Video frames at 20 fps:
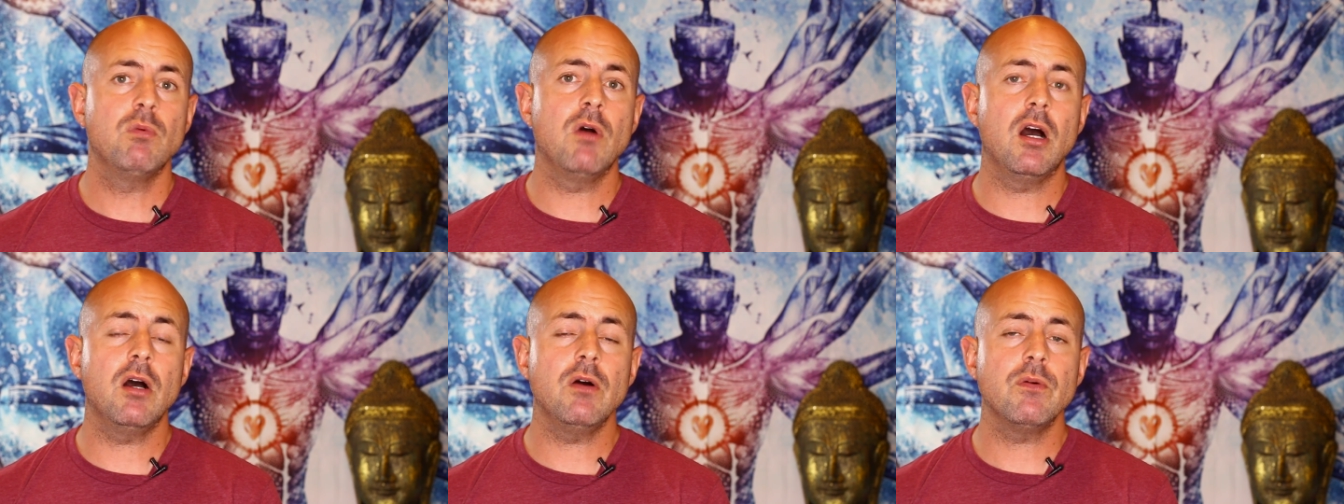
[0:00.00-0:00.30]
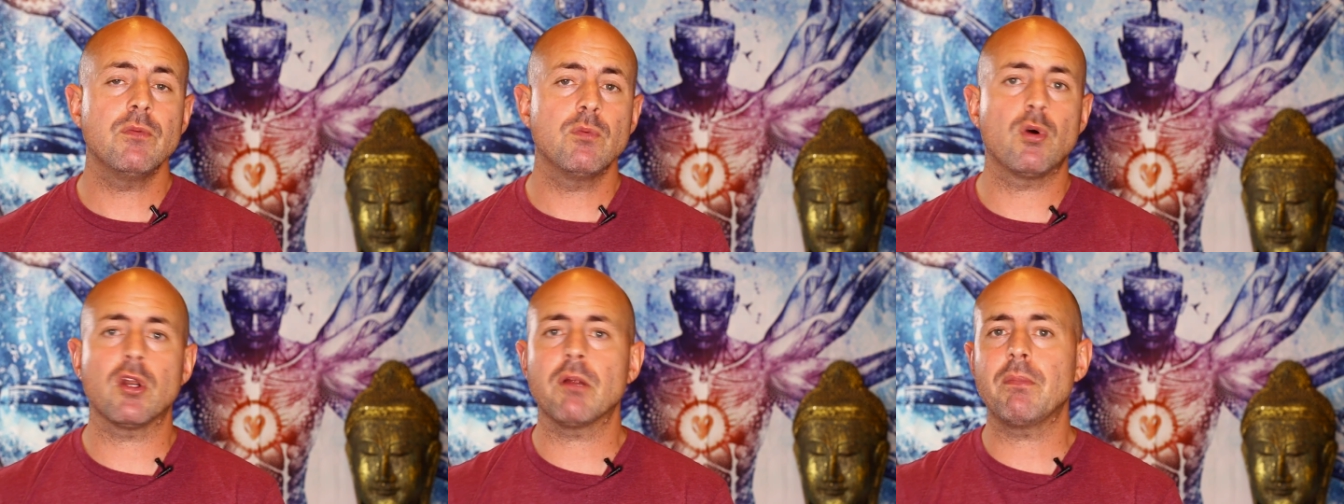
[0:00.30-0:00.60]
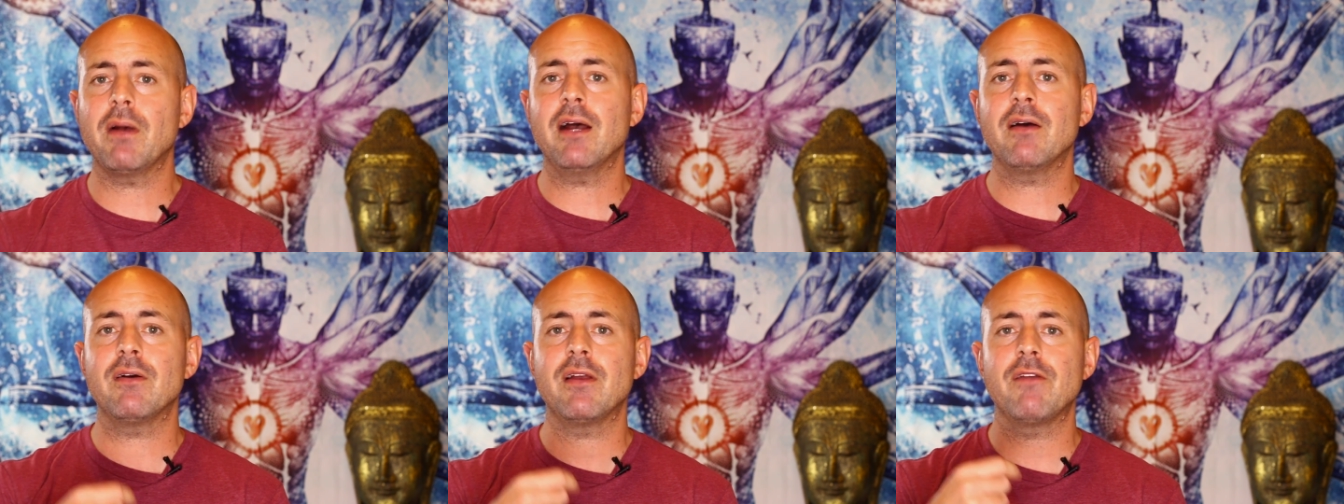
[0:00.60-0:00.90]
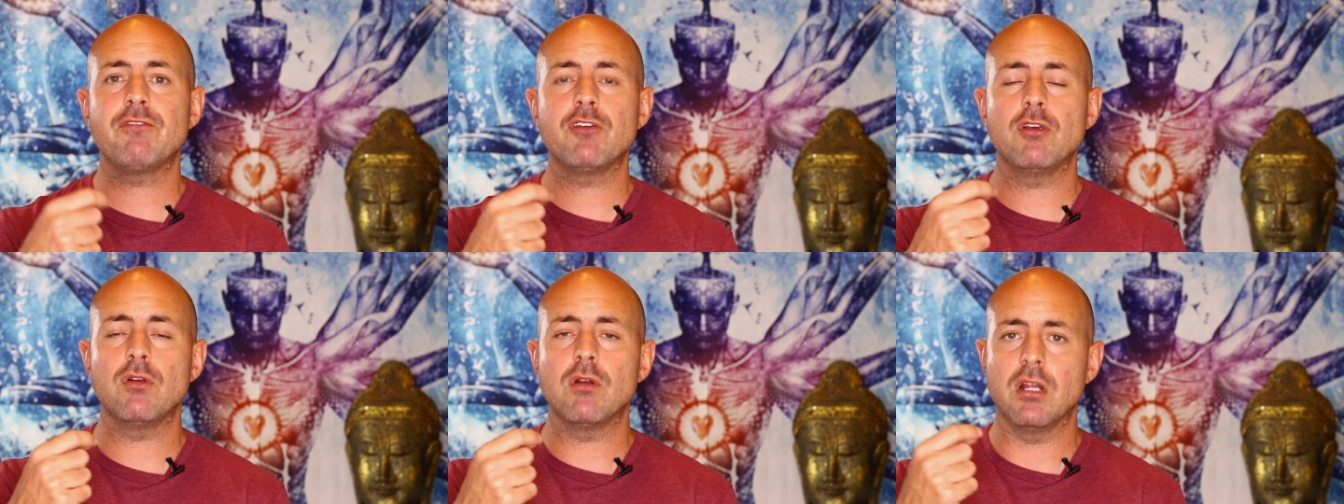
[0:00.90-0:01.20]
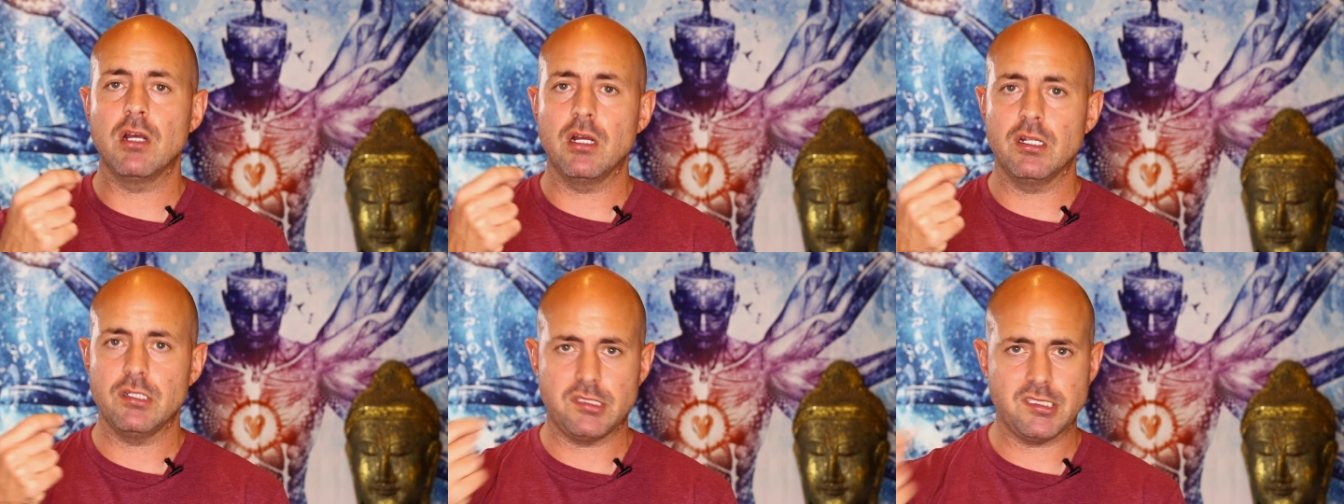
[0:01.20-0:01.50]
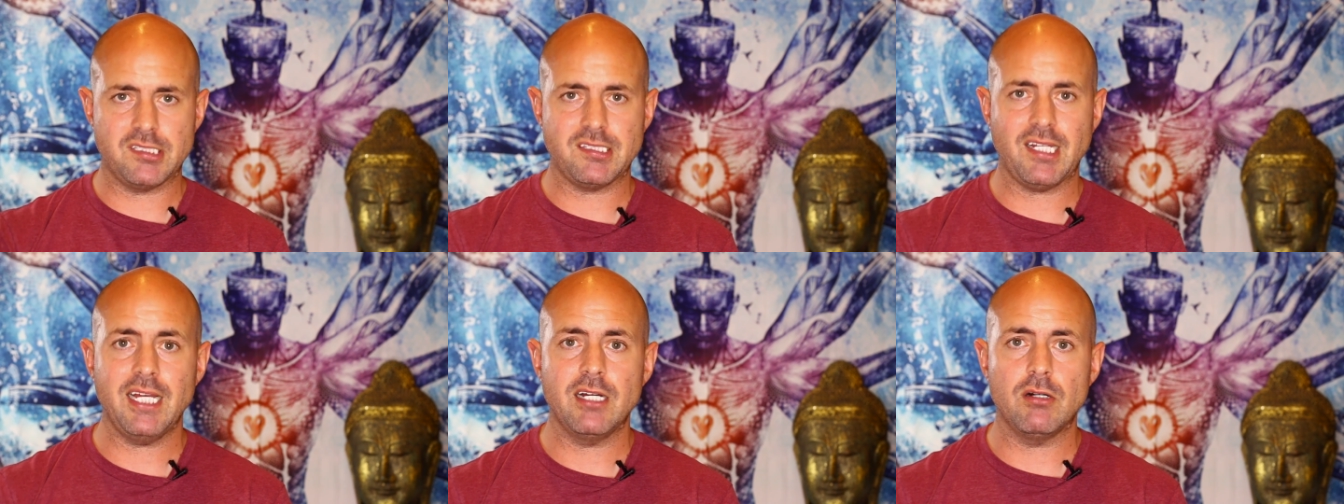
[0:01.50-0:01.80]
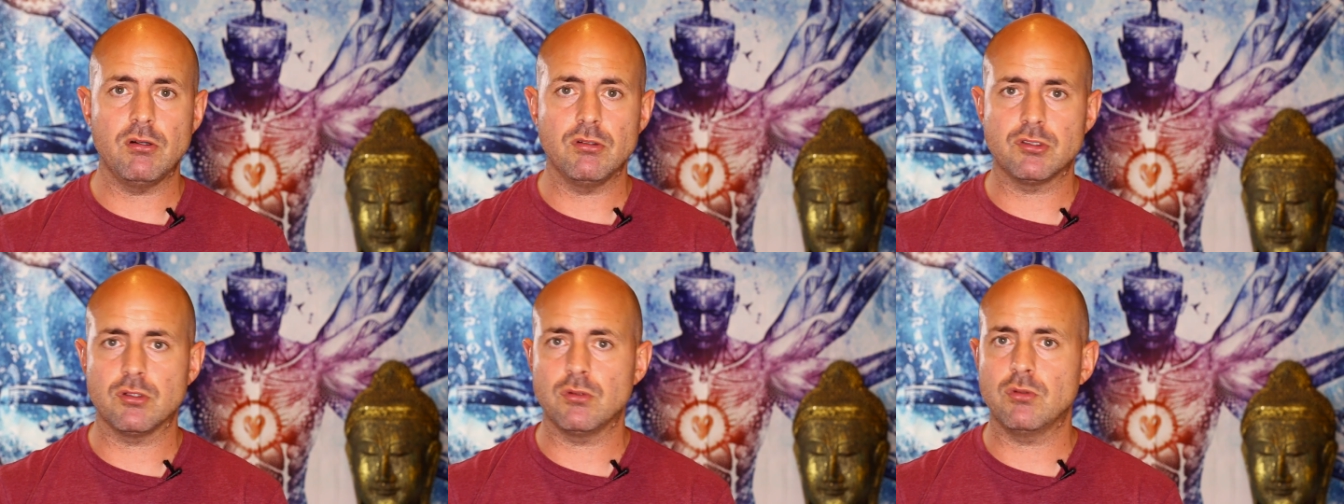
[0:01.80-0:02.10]
well, what about if you learn
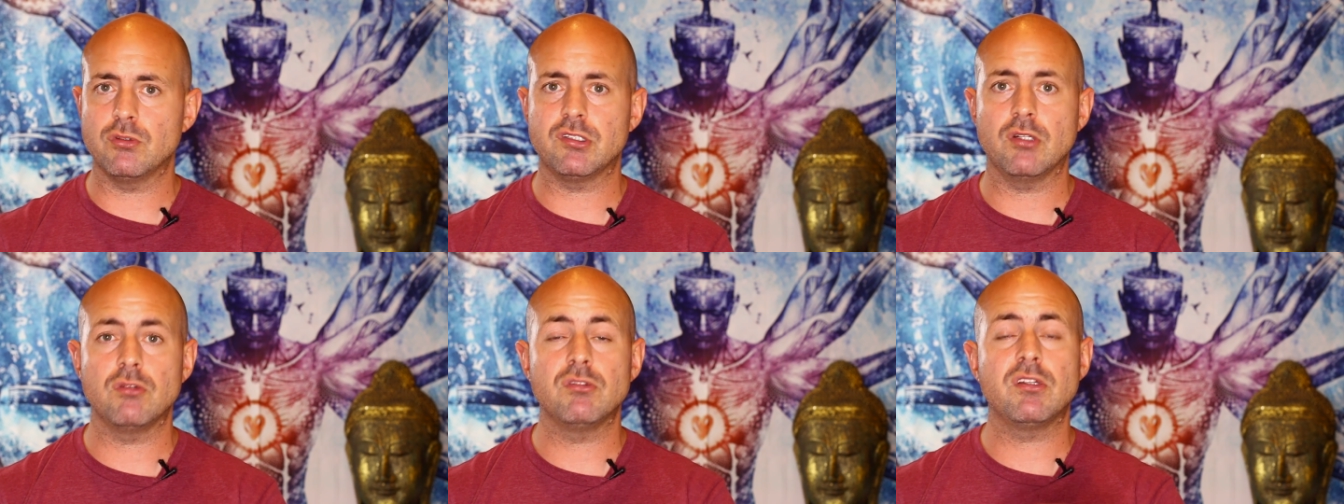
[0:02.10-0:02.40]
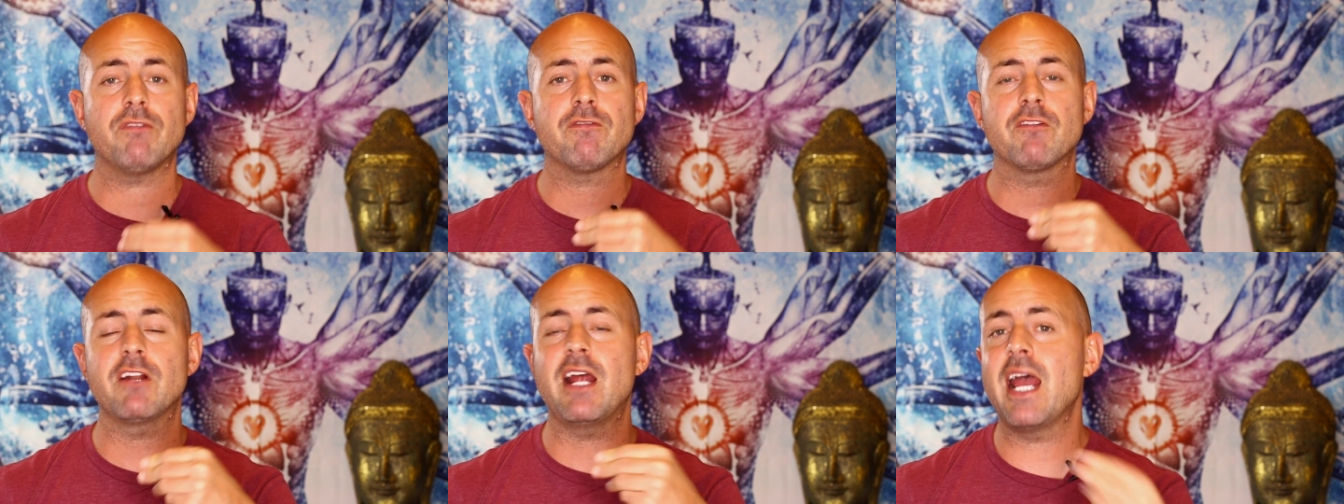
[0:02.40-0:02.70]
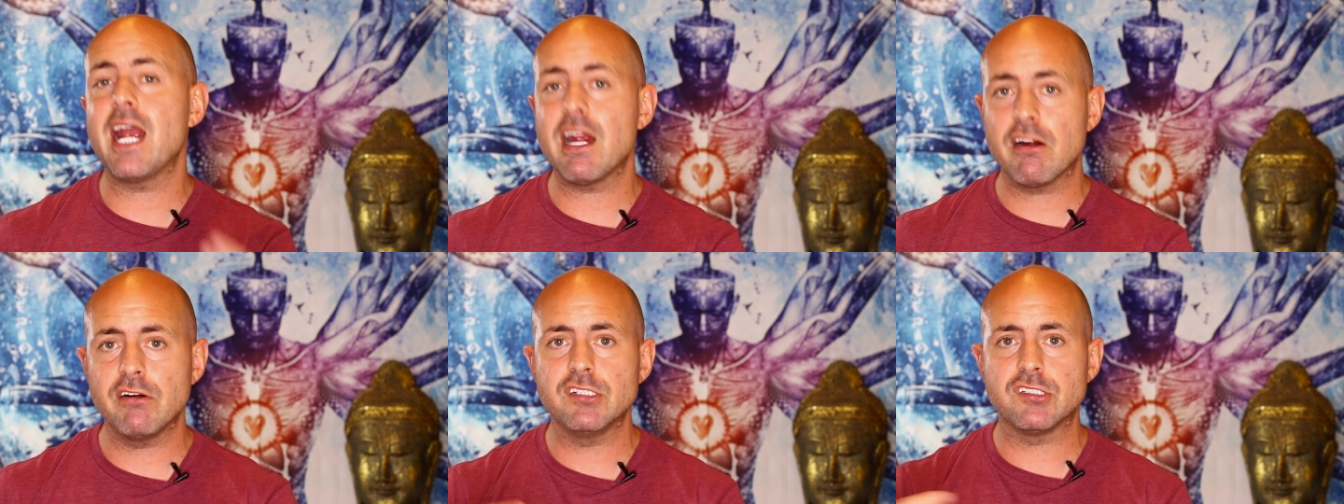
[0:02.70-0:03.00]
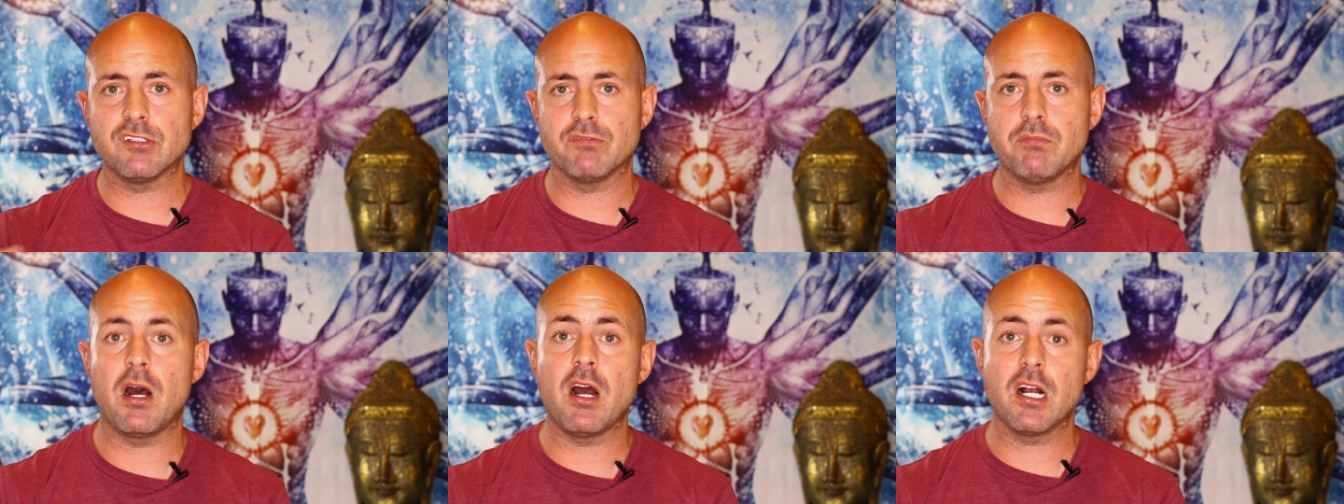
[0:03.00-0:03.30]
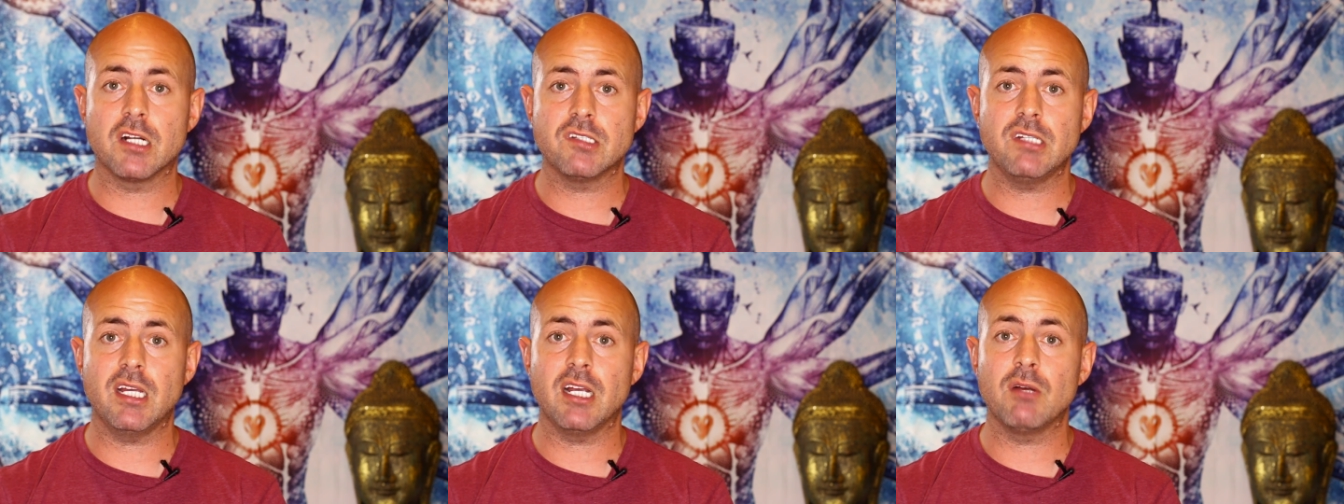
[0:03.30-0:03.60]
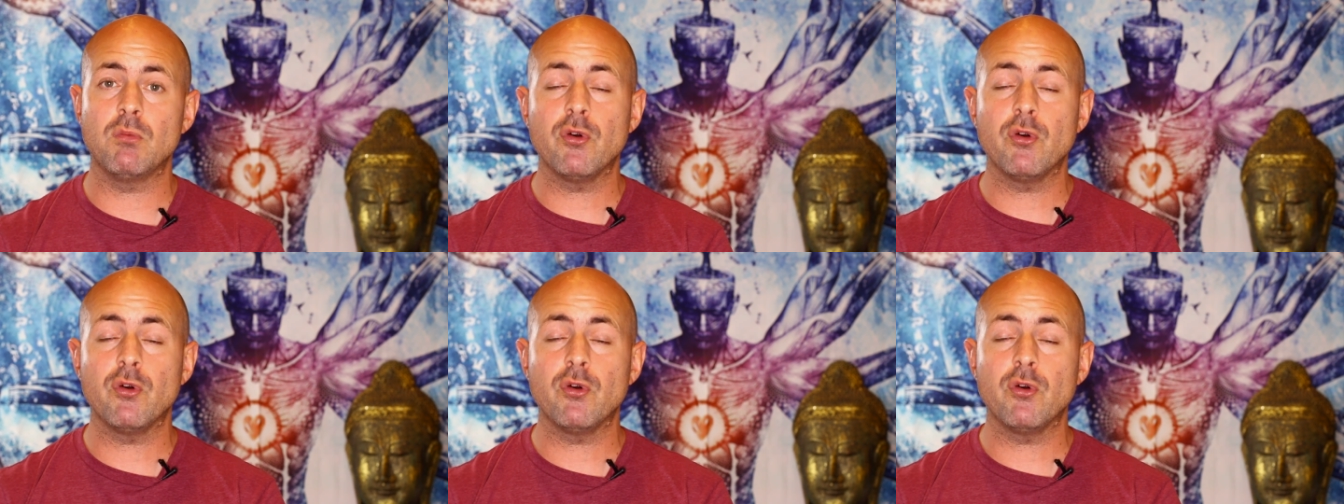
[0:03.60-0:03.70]
sales and also different areas of marketing?